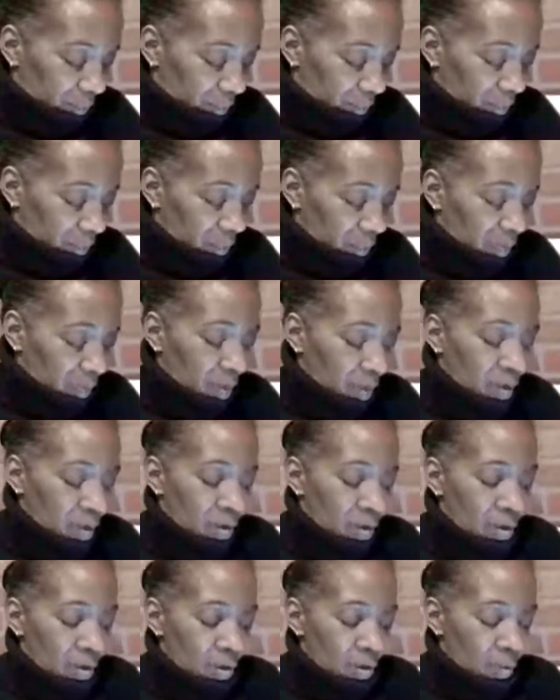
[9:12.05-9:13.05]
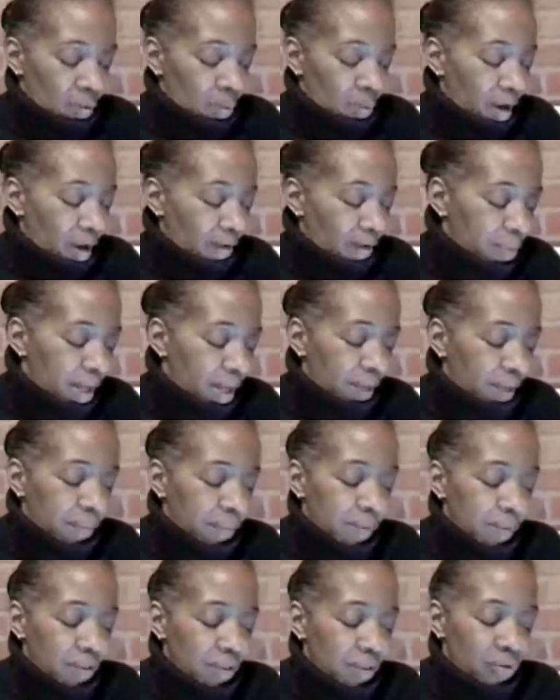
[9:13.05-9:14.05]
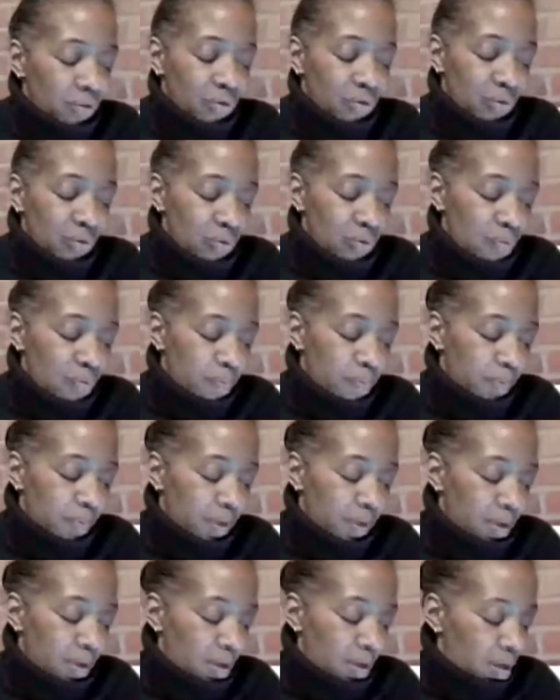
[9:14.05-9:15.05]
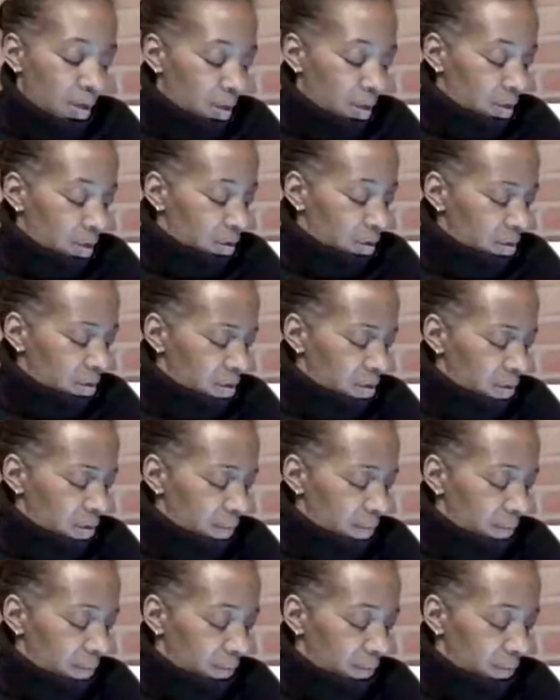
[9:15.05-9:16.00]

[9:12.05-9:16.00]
We're having a little black bean soup. And